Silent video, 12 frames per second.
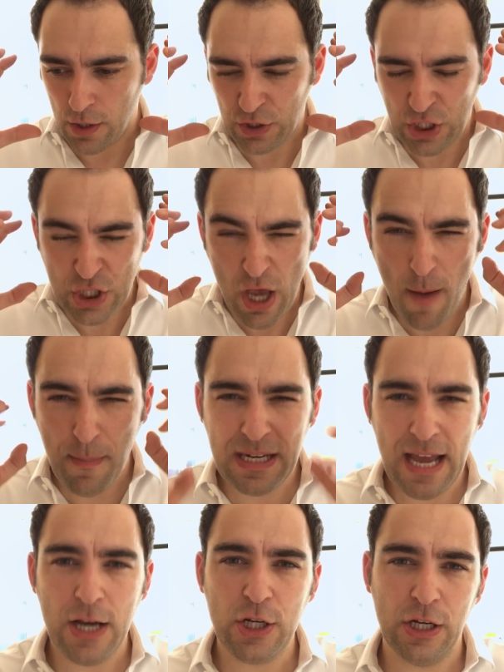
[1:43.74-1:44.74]

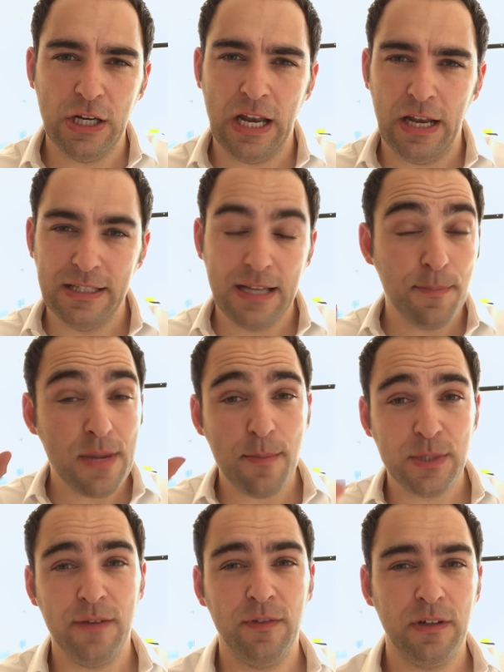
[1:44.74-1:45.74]
determination and
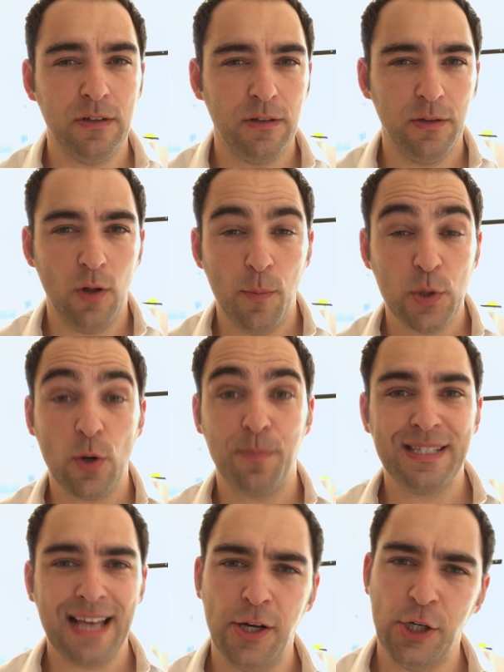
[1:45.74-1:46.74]
sometimes even almost
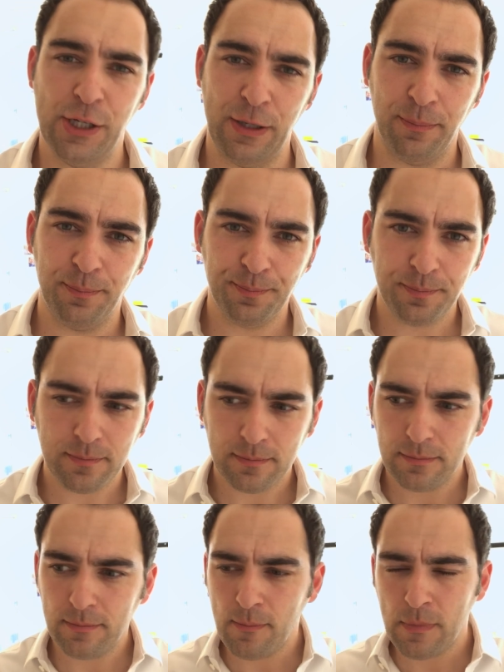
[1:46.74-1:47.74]
obsession,
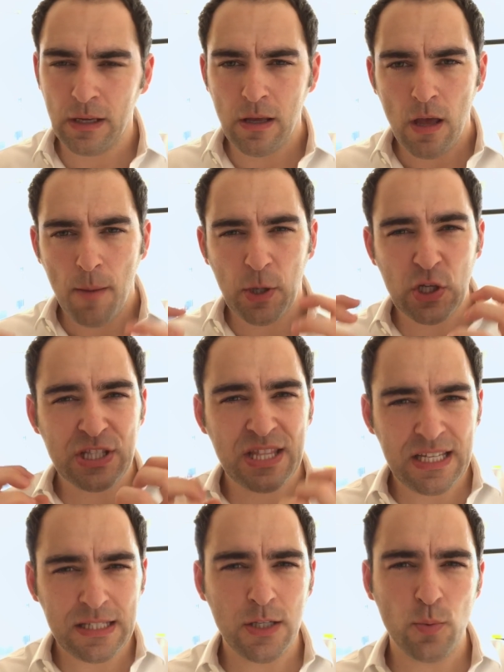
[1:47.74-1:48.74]
because
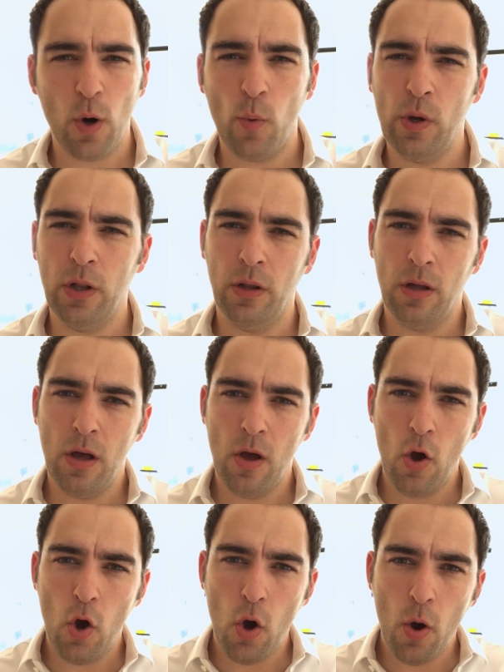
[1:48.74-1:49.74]
this is what will
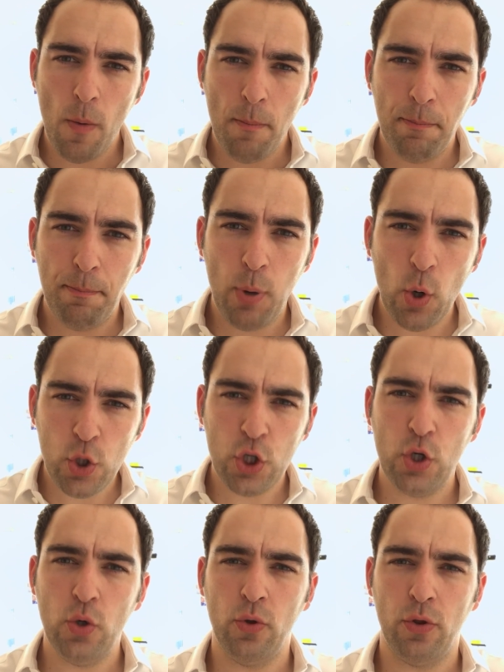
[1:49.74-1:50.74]
push
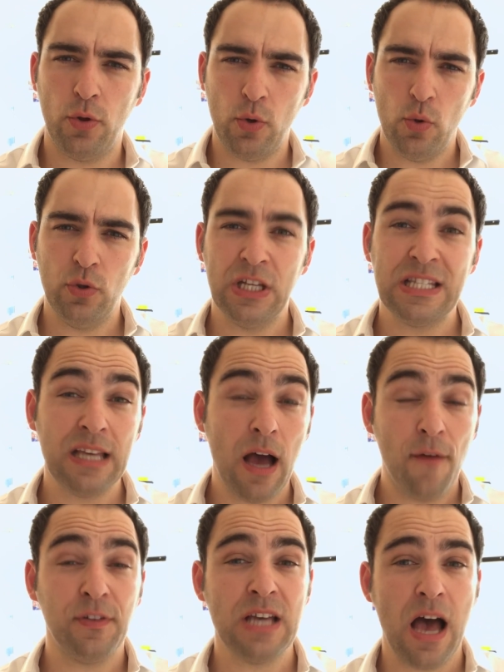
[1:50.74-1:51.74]
you through the
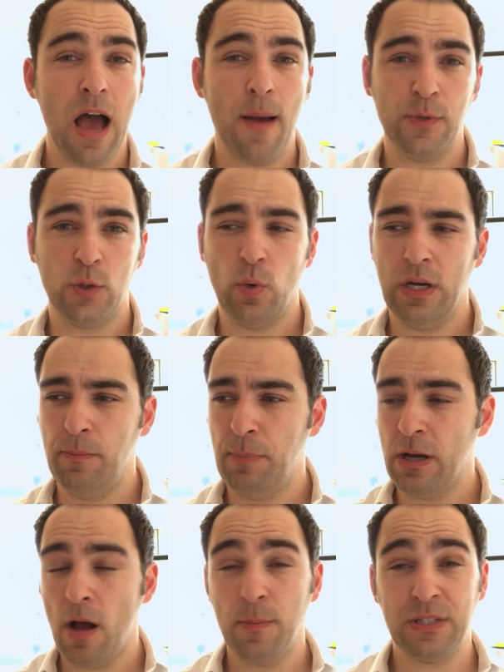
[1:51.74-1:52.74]
tough times when it
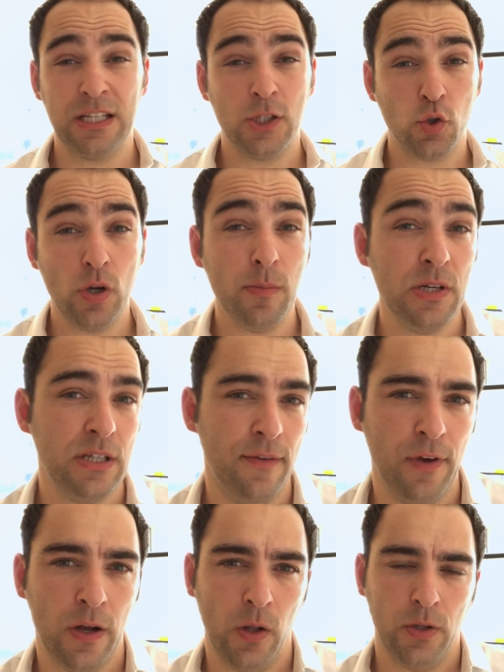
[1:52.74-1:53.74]
becomes extremely
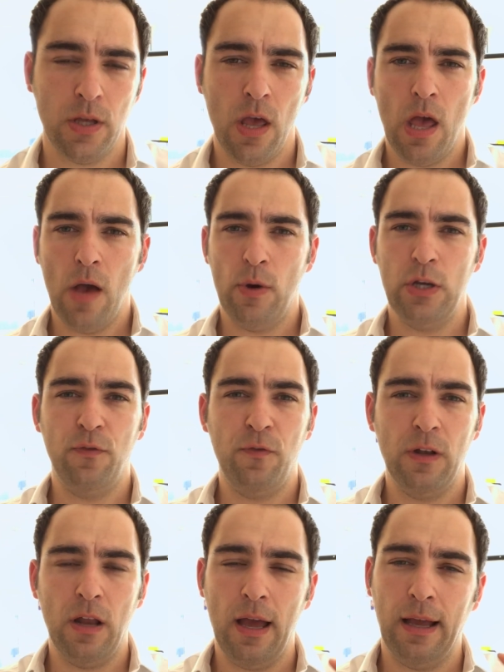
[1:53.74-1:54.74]
difficult, when you
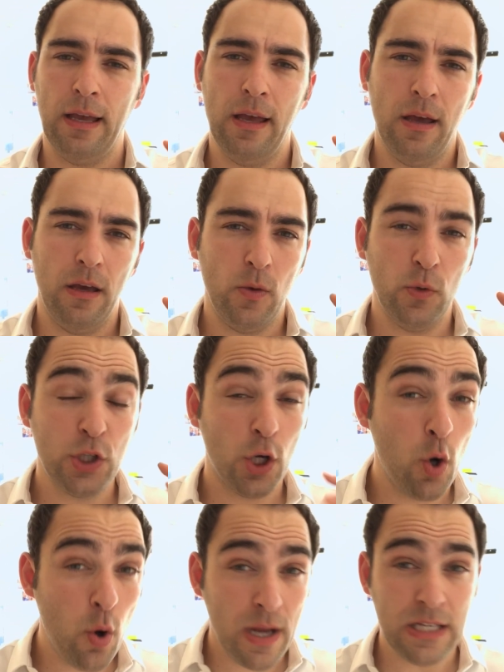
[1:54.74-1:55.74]
feel like you want to
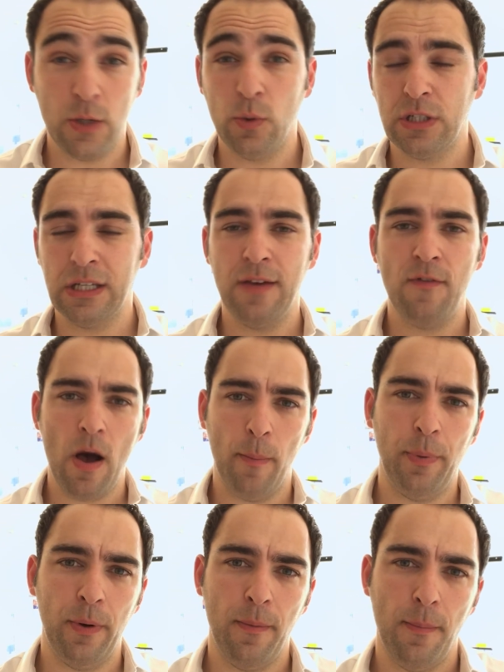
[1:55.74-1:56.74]
quit, you want to give
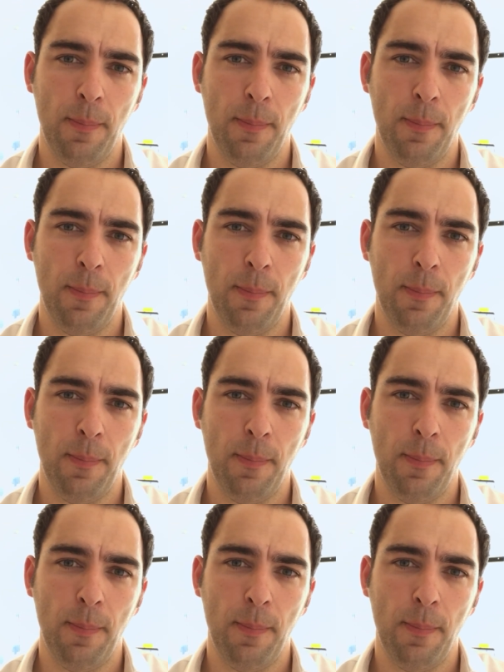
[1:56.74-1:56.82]
up.